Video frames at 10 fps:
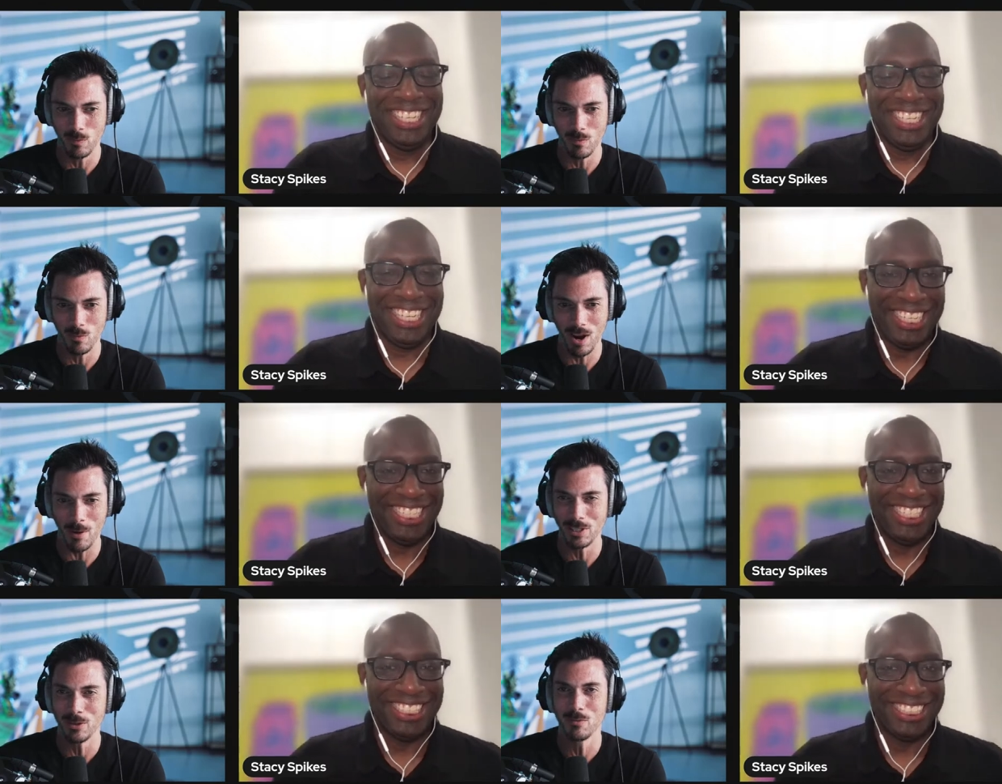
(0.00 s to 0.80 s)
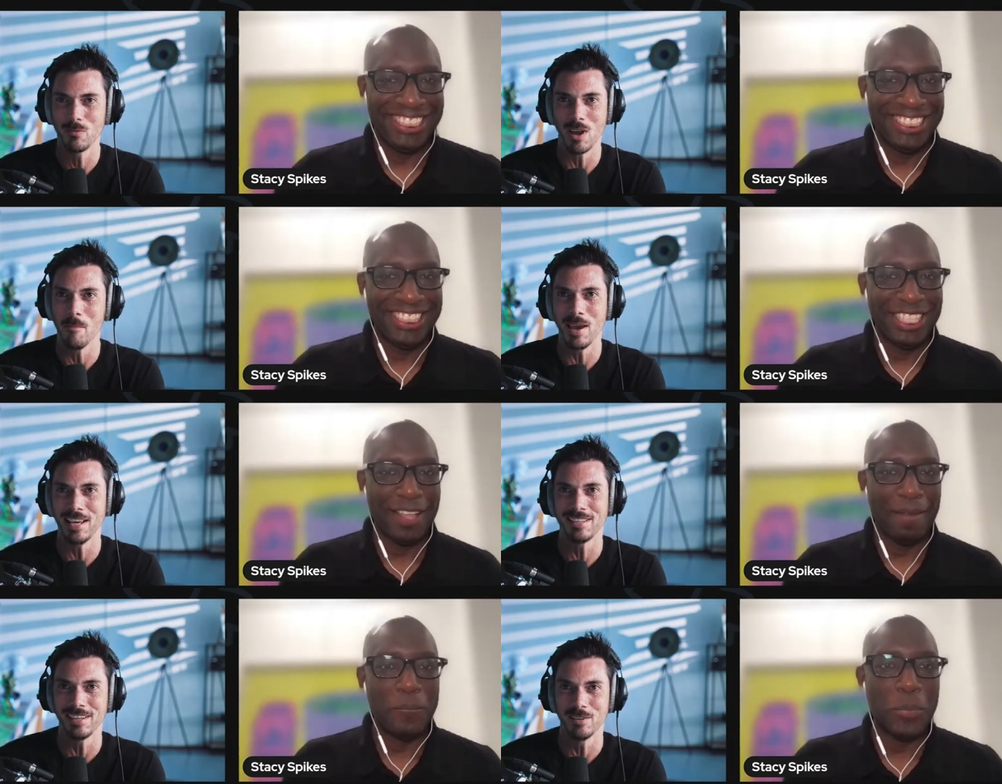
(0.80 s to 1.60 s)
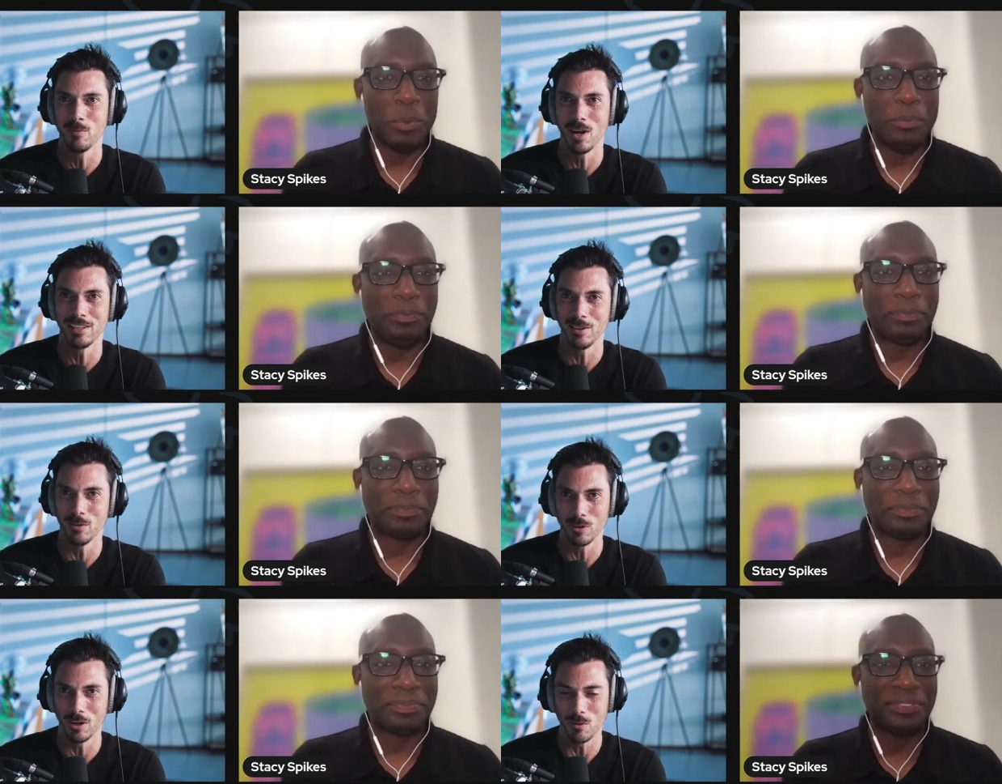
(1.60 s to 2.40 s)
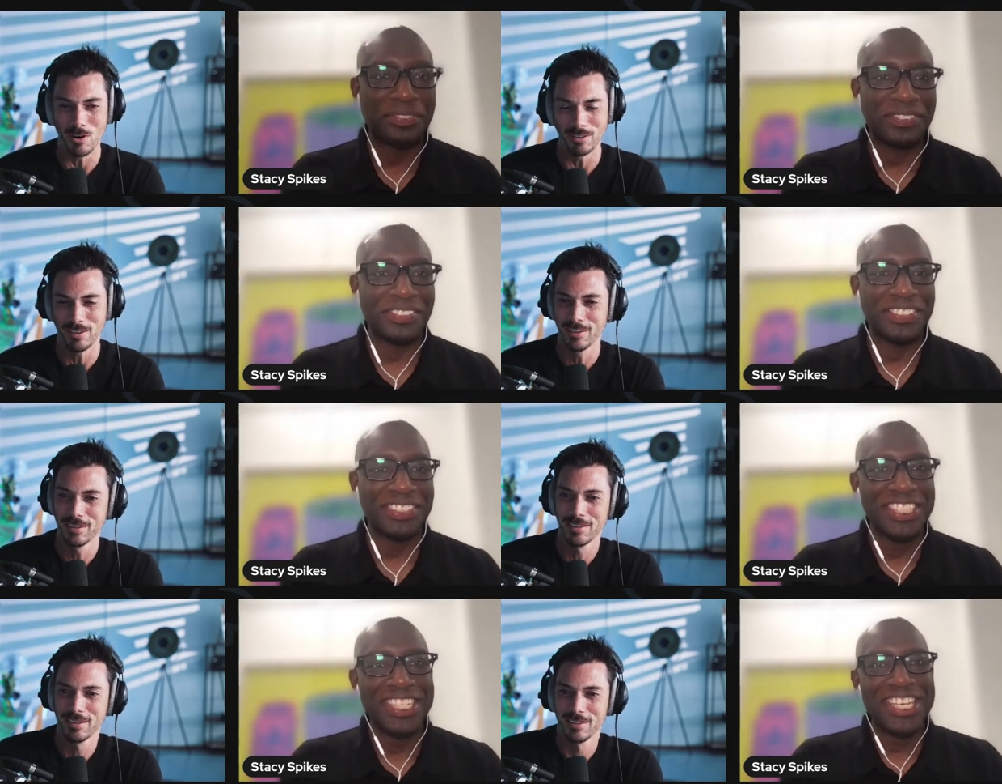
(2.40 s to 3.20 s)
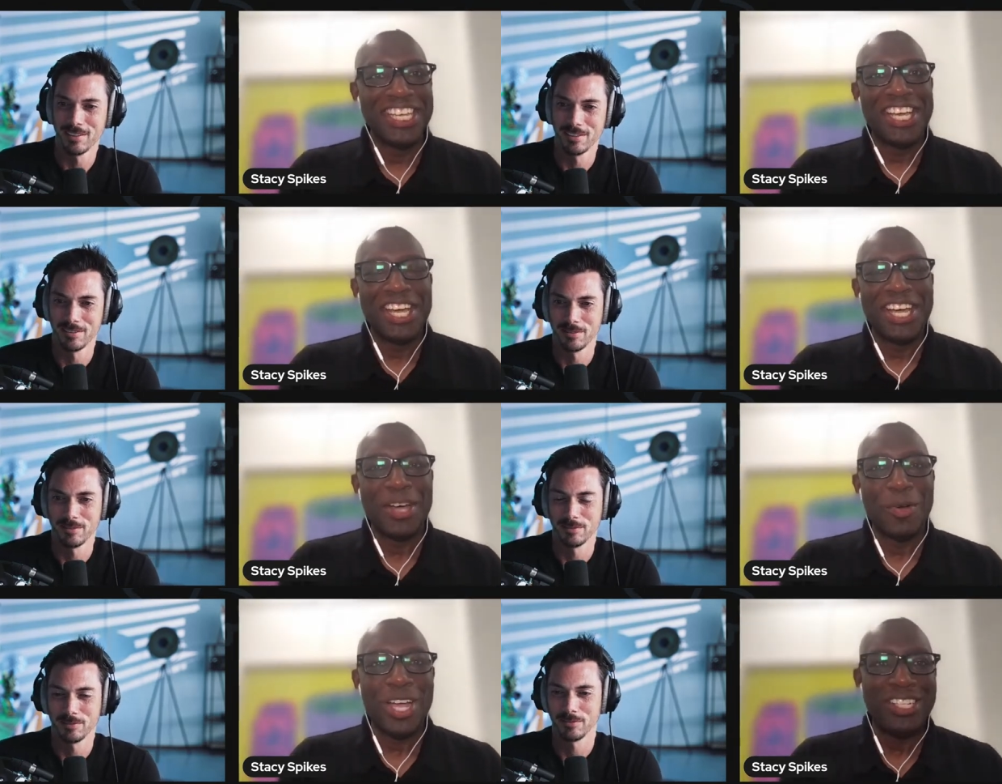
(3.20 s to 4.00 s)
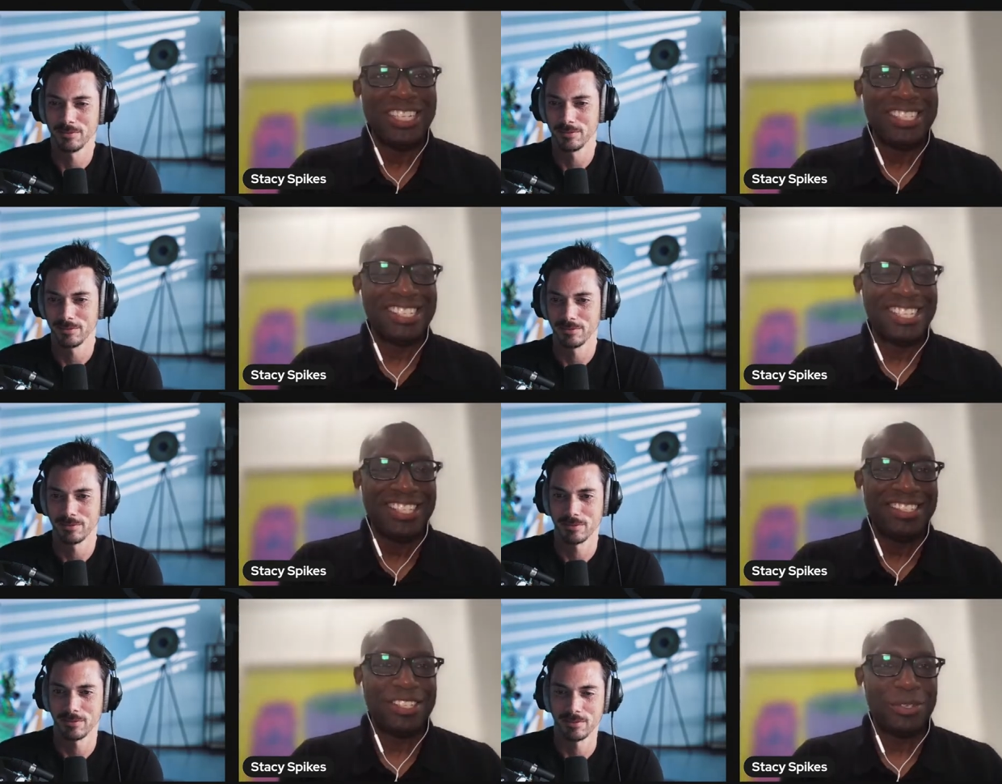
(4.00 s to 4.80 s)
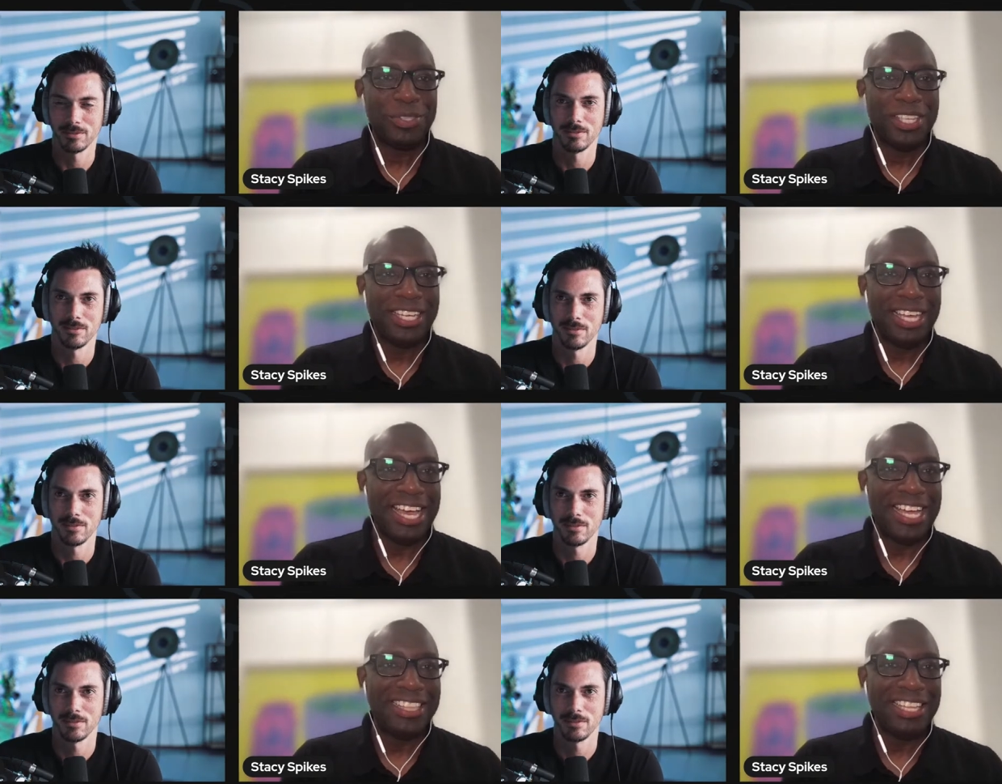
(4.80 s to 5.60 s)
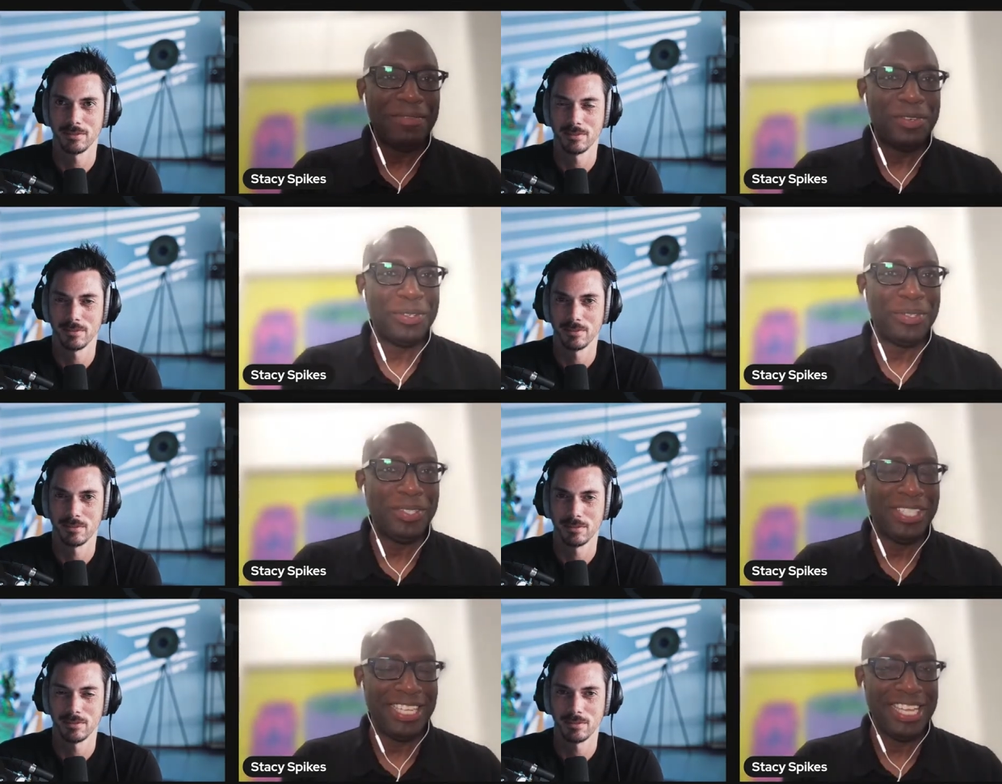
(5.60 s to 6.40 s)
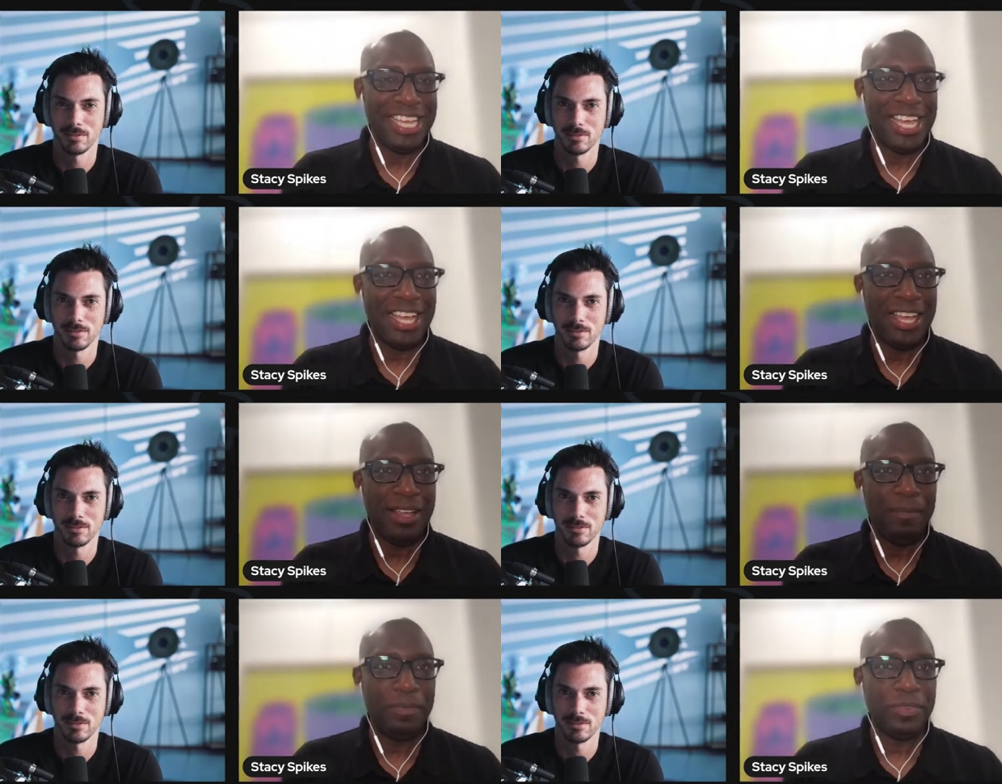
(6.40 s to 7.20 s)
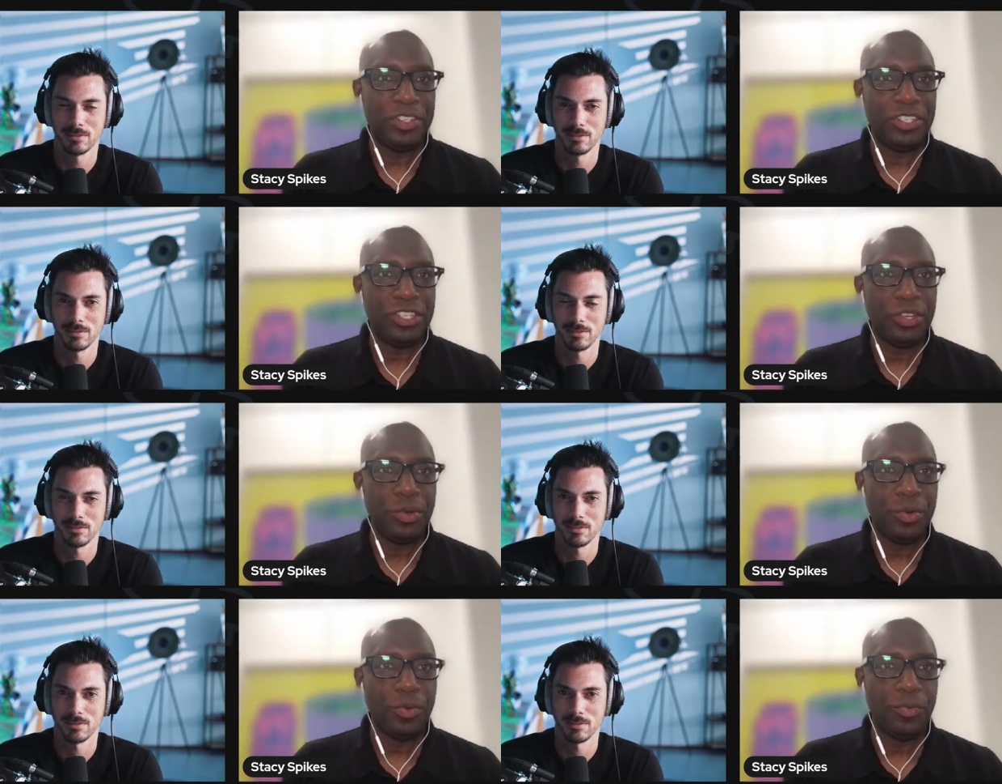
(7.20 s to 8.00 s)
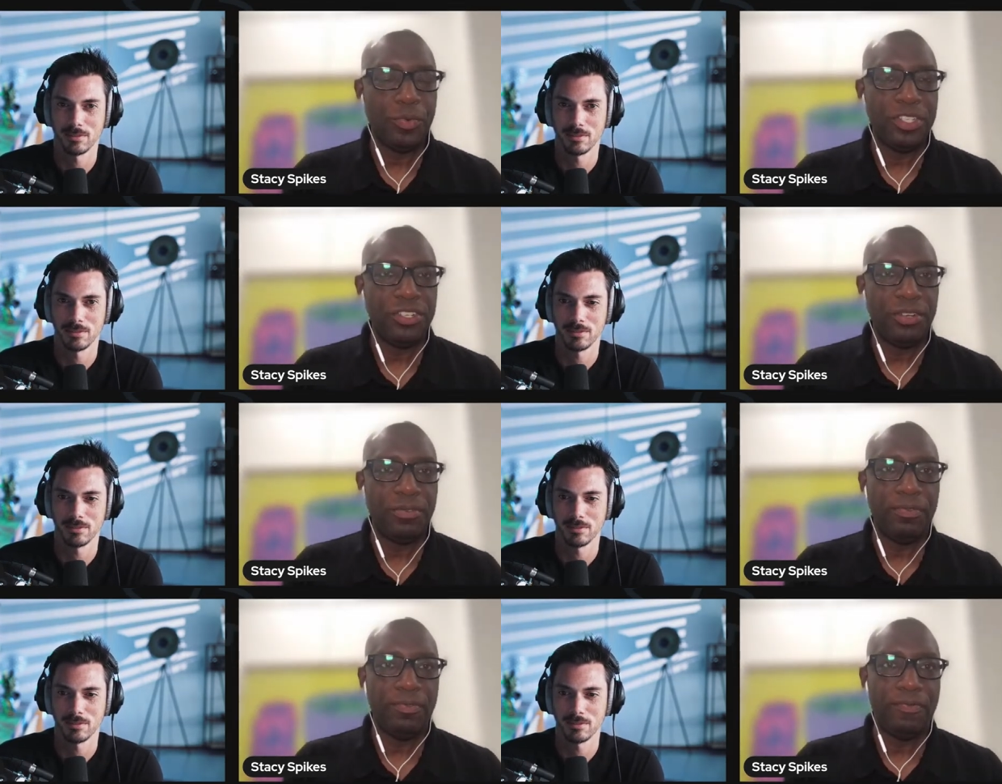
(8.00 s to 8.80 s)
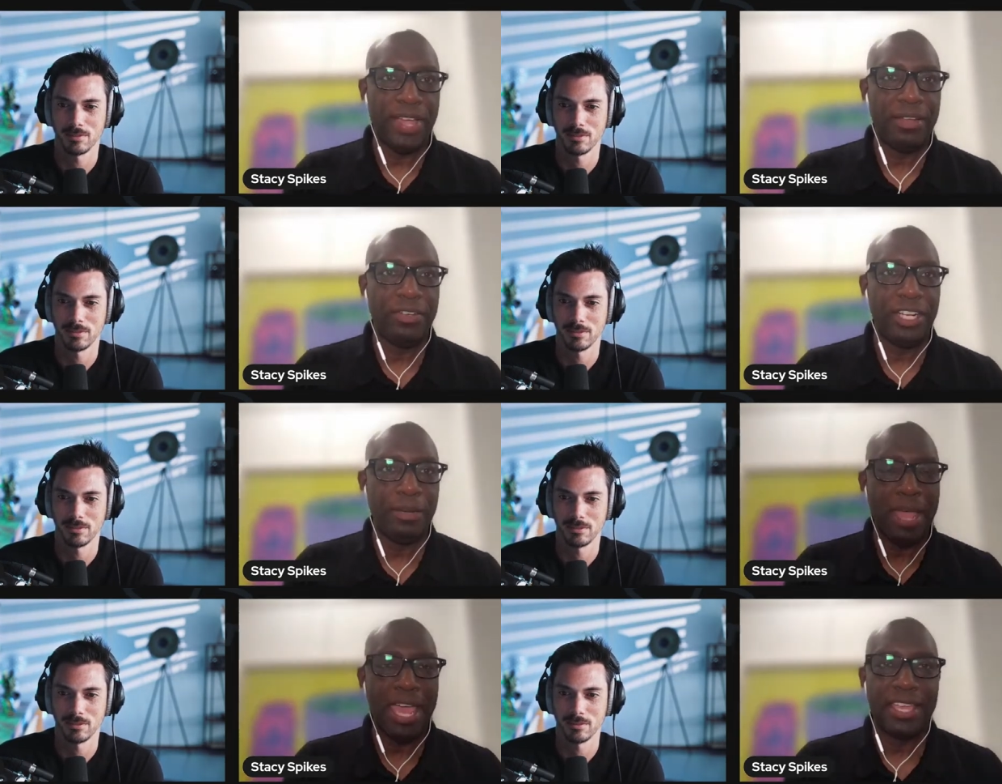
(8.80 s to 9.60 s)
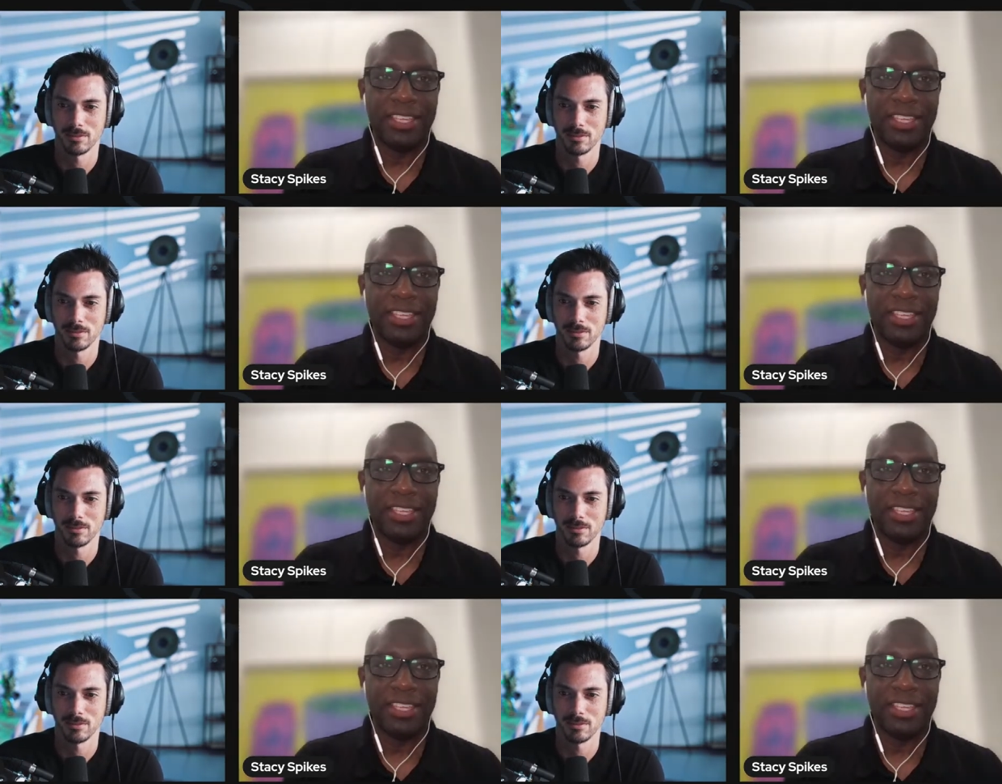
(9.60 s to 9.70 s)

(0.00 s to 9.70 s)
Speaker 1: where were you amazing, and where did it all go wrong? Well,
Speaker 2: let's see. So the high level. Um, so original founded back